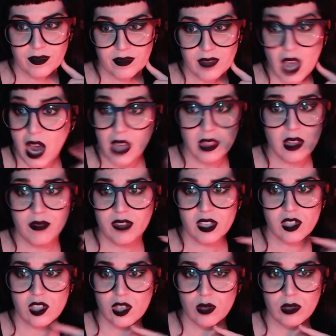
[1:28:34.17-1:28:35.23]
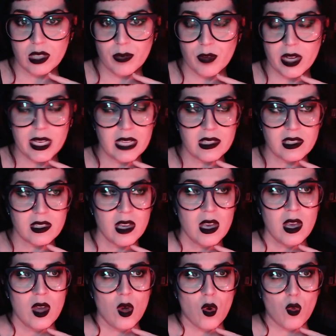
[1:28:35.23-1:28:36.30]
I love this too, Limerick. It's
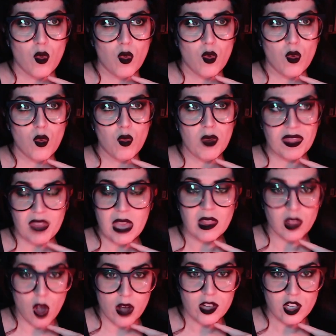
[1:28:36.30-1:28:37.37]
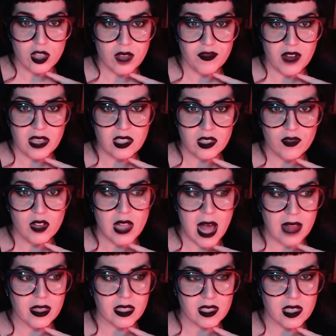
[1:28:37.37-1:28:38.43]
when they launched the festival,
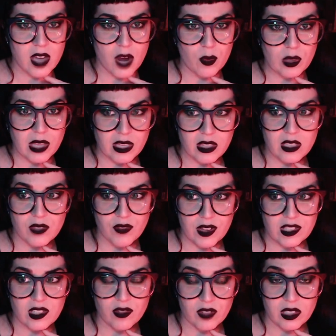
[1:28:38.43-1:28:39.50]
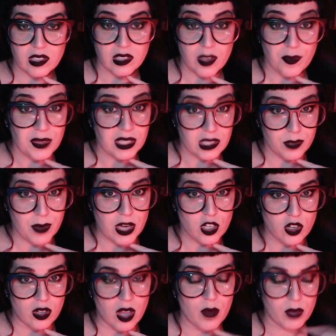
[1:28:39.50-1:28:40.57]
Alex and I were like, "This festival is something
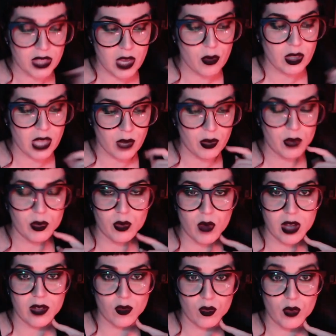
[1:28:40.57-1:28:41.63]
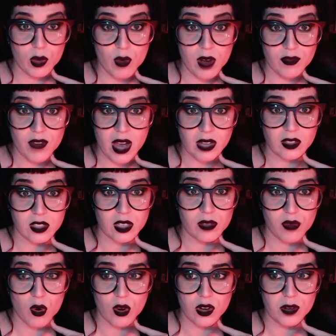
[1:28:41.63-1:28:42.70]
special." And when they were like, "We would want we want faculty of
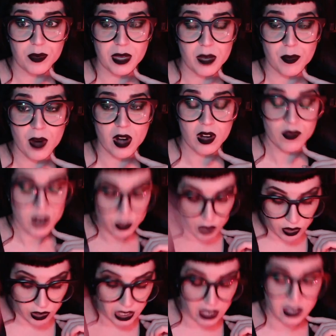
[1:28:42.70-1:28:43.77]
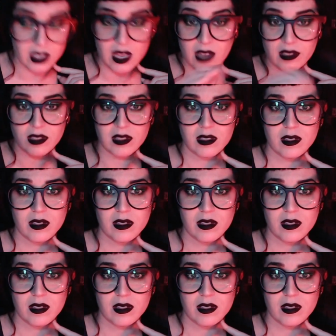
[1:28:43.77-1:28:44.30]
horror to be a part of it," we were like, "Yes,